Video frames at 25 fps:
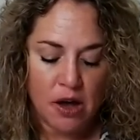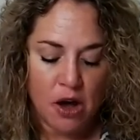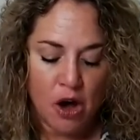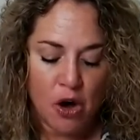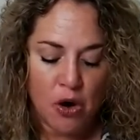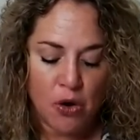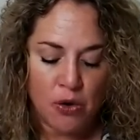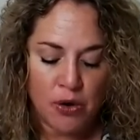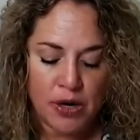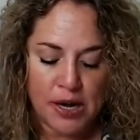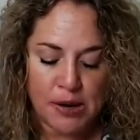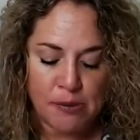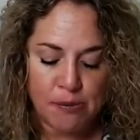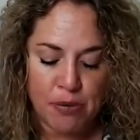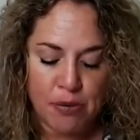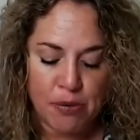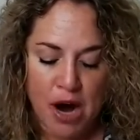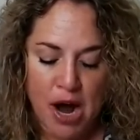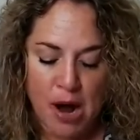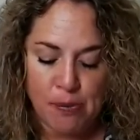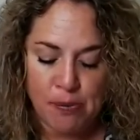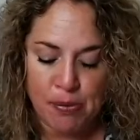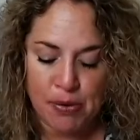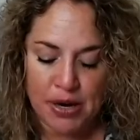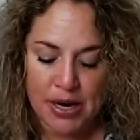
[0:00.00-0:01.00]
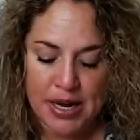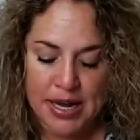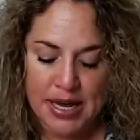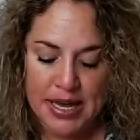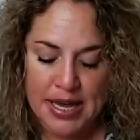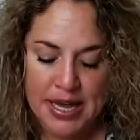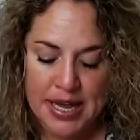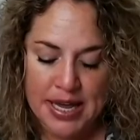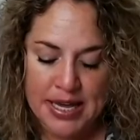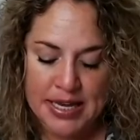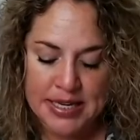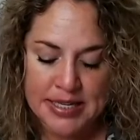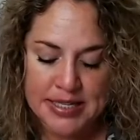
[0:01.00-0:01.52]
Owning
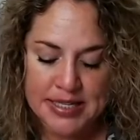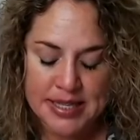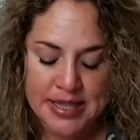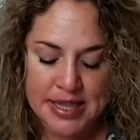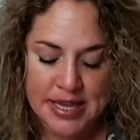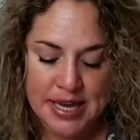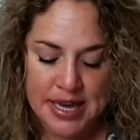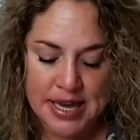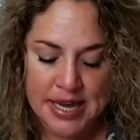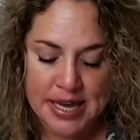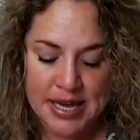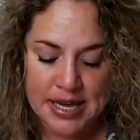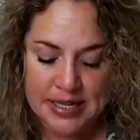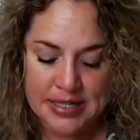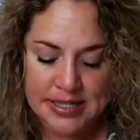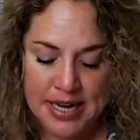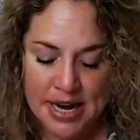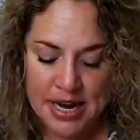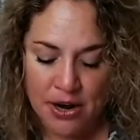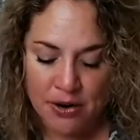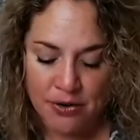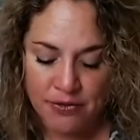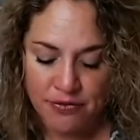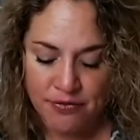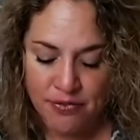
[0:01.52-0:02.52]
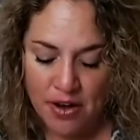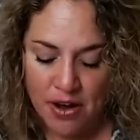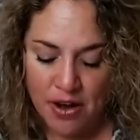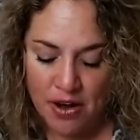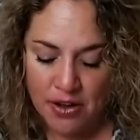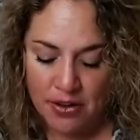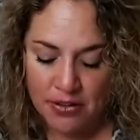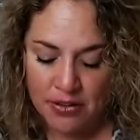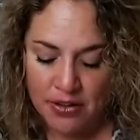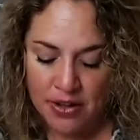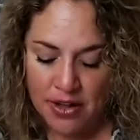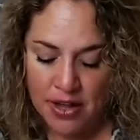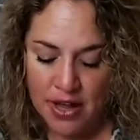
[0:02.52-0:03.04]
property is the
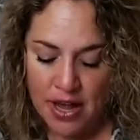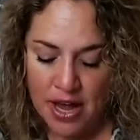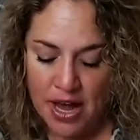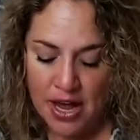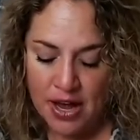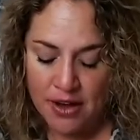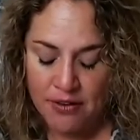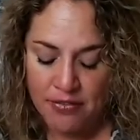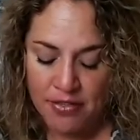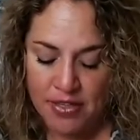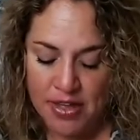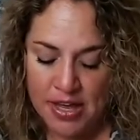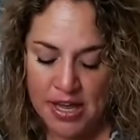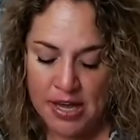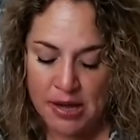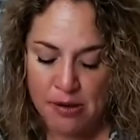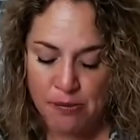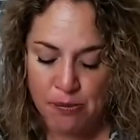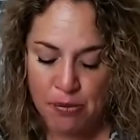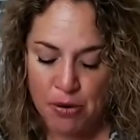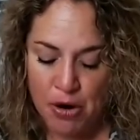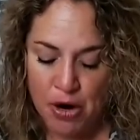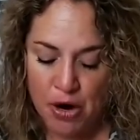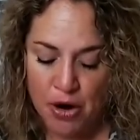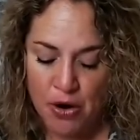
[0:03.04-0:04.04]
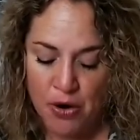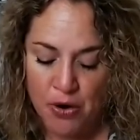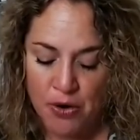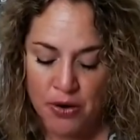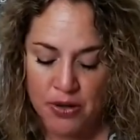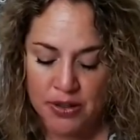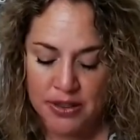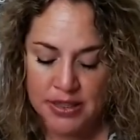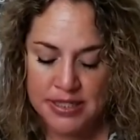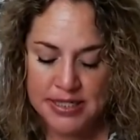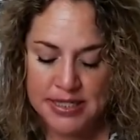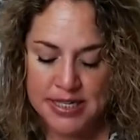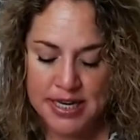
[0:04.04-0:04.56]
downfall of the
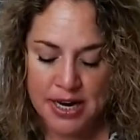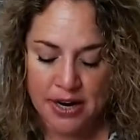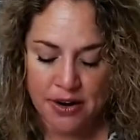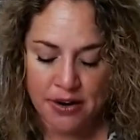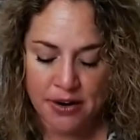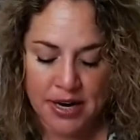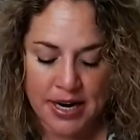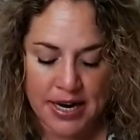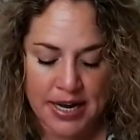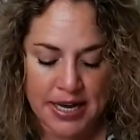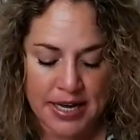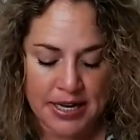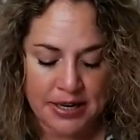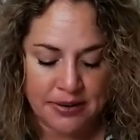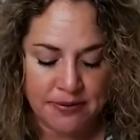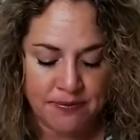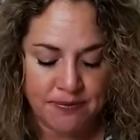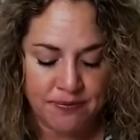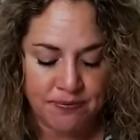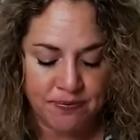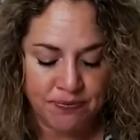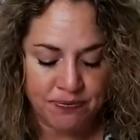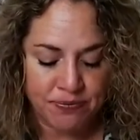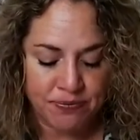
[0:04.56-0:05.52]
proletarian.